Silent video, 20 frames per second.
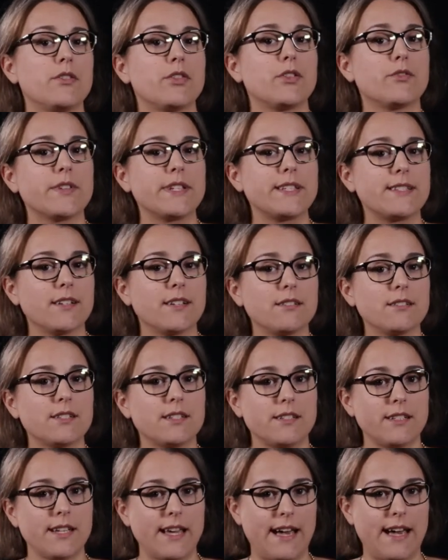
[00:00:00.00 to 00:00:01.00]
The
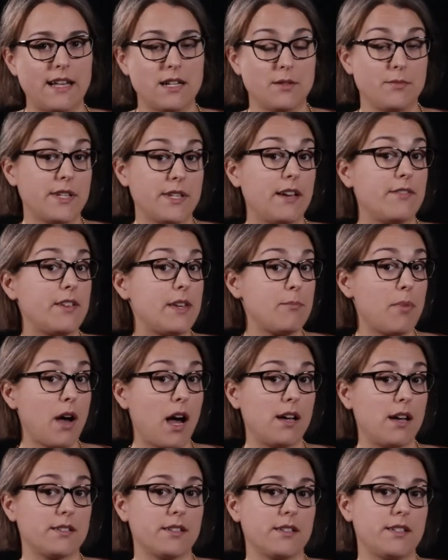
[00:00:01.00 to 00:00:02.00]
resultant atoms have a
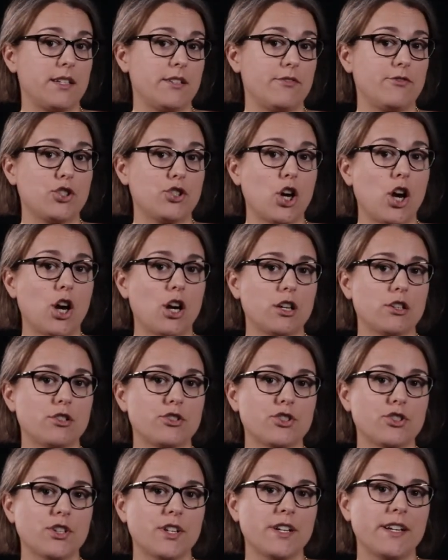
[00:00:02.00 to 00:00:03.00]
positive
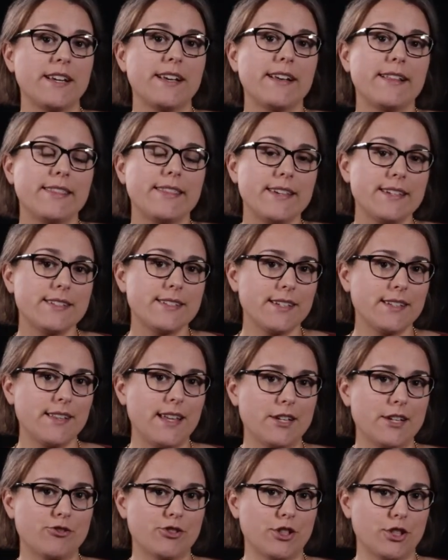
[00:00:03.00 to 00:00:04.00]
charge. This
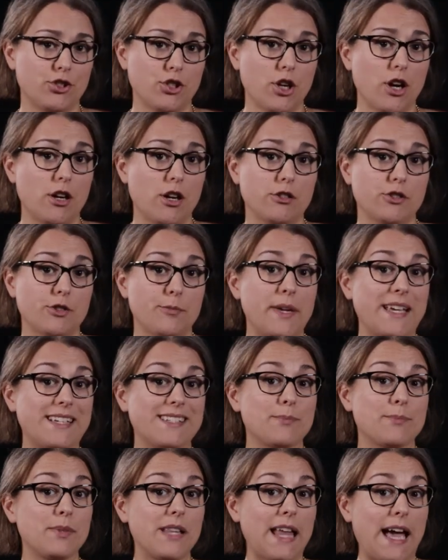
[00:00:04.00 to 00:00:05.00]
electric charge
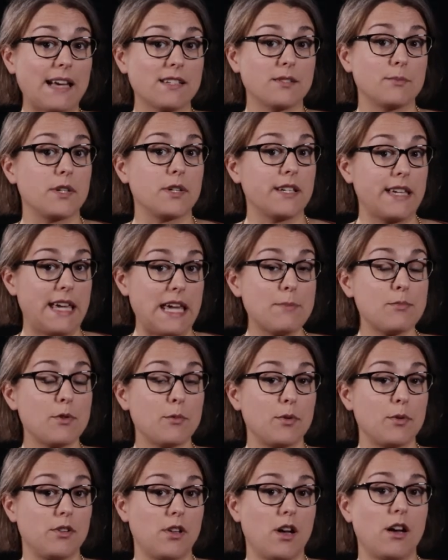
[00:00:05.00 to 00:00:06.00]
makes plasma
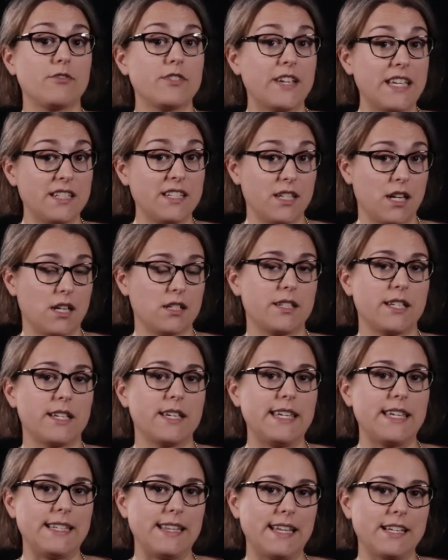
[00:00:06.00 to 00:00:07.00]
capable of
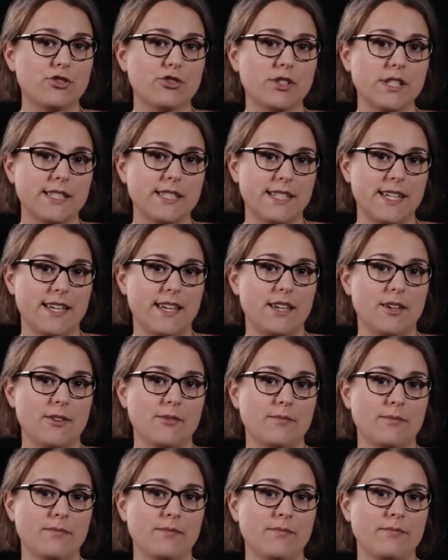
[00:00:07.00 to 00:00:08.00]
conducting electricity.
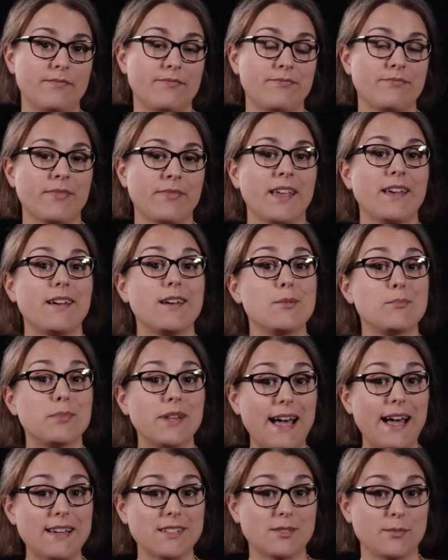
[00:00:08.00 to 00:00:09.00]

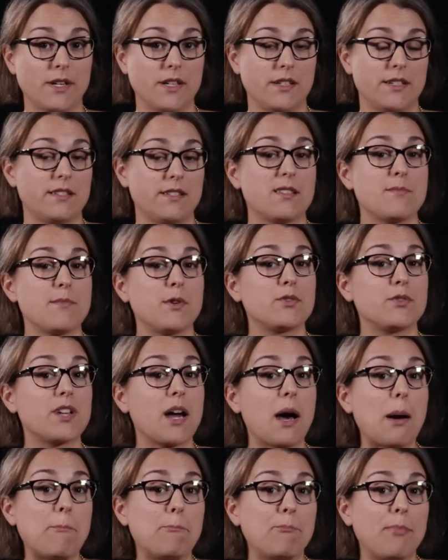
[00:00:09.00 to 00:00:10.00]
Plasma is the most
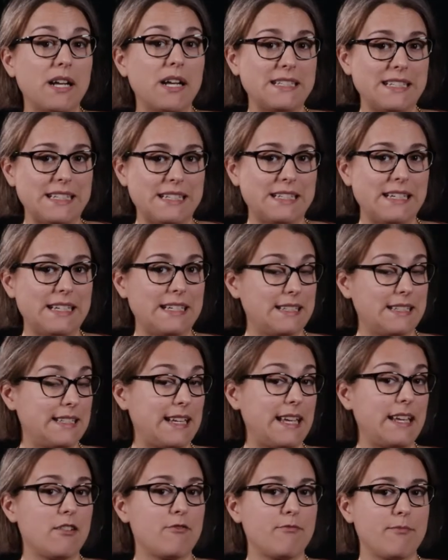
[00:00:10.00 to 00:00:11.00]
abundant
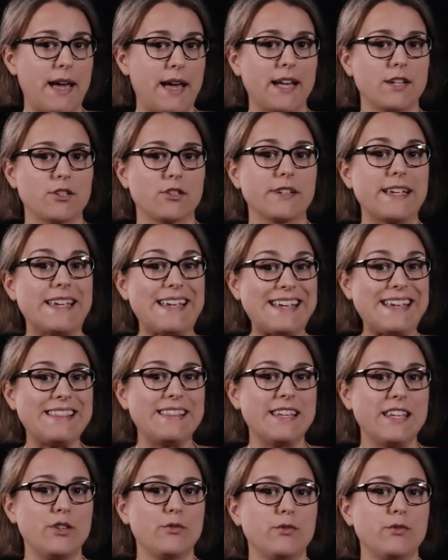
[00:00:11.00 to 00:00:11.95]
state of matter in the